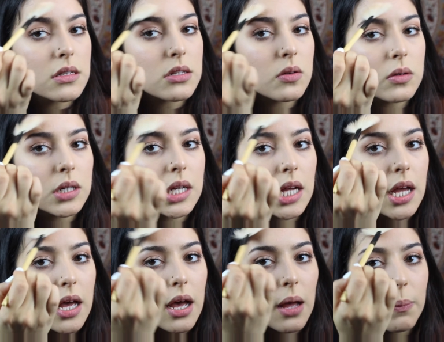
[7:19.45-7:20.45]
So
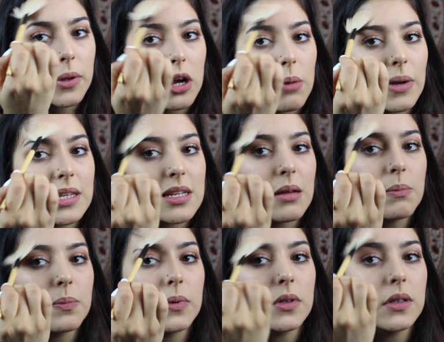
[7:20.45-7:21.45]
up here on my
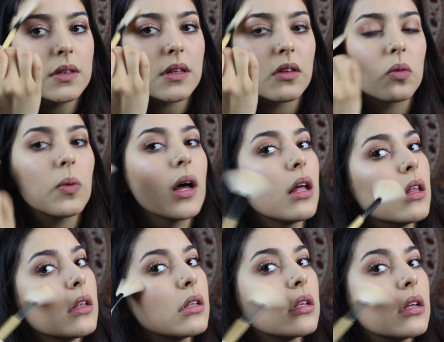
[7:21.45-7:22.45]
temples as
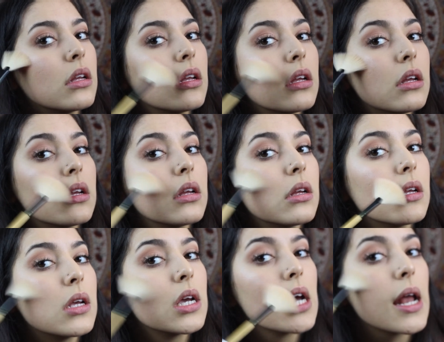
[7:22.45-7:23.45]
well.
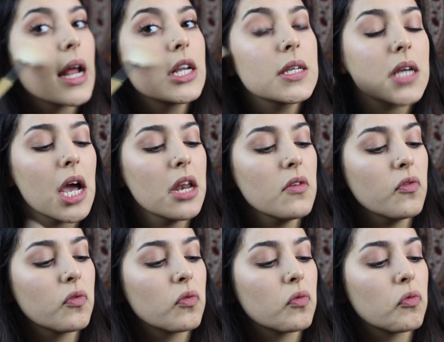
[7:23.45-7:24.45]
And I just kind of,